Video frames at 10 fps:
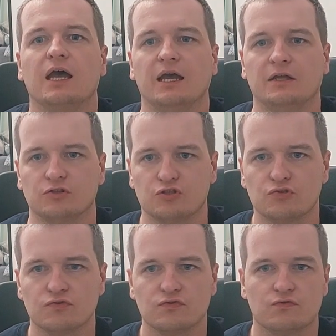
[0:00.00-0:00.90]
and
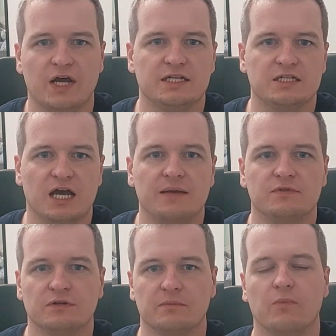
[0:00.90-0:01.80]
choose the right time
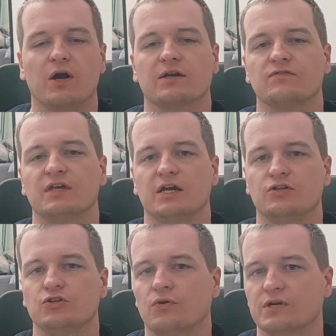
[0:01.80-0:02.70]
to embark on their
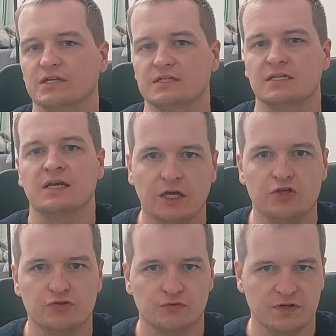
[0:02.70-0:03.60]
journeys,
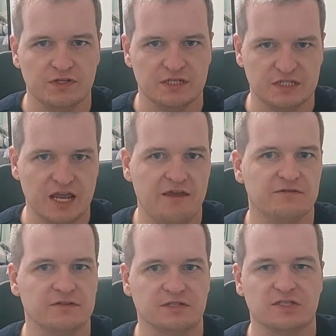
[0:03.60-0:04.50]
ensuring a safe
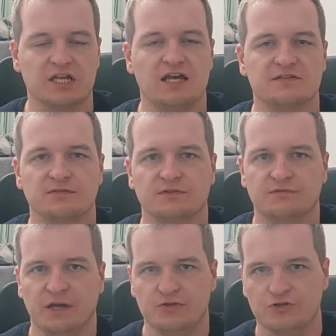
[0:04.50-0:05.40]
and successful
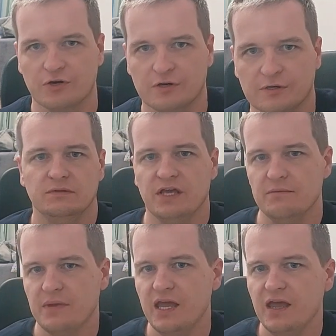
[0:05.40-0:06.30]
adventure. They
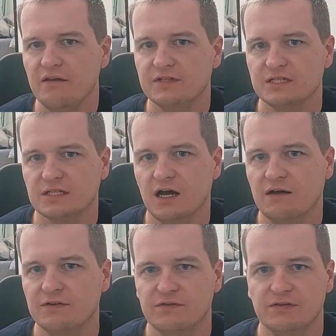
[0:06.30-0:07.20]
may have
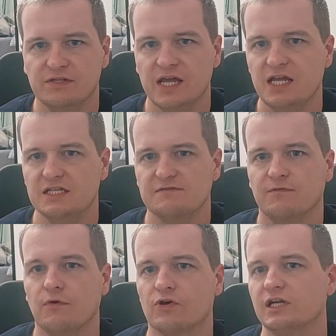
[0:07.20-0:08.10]
discovered the days
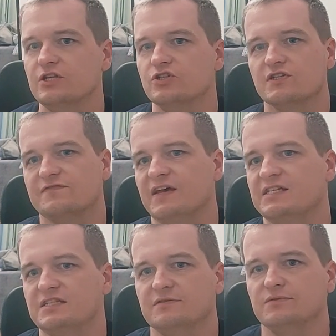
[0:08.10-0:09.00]
for religious
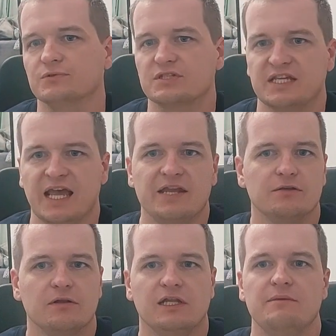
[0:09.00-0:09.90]
festivals,
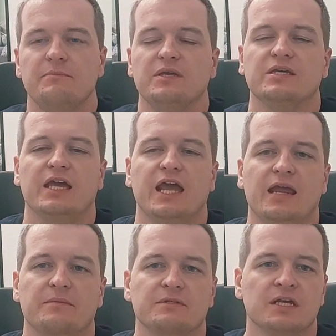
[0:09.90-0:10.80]
schedule Olympic
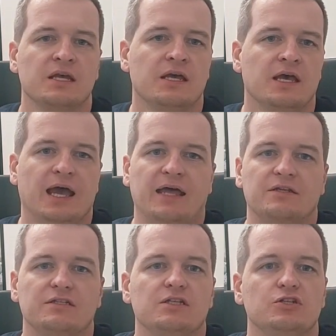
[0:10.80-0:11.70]
Games, and teach